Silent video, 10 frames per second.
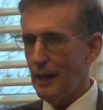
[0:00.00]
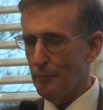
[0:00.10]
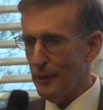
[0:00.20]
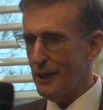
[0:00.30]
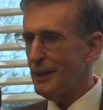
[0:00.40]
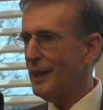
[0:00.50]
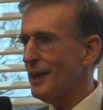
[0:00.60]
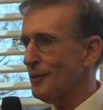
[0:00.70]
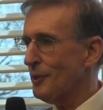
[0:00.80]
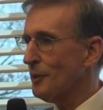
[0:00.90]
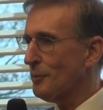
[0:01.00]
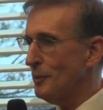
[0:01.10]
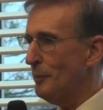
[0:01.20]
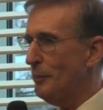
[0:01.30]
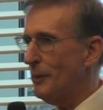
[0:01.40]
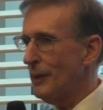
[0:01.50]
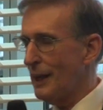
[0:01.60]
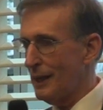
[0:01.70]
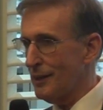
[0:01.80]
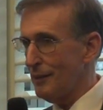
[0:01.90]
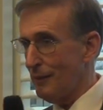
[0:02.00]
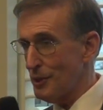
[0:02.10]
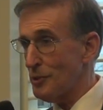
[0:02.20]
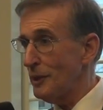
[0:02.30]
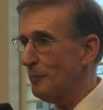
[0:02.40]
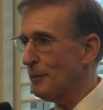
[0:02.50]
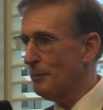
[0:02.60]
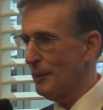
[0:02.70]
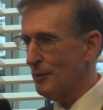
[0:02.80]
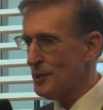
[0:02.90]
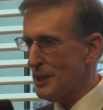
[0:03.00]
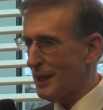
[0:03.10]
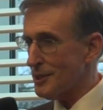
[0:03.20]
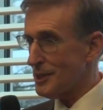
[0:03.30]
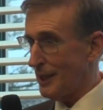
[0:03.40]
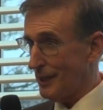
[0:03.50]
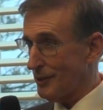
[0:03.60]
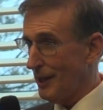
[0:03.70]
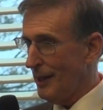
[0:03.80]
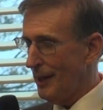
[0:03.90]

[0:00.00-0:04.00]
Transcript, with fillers: and putting together a group that eventually proposed C S net.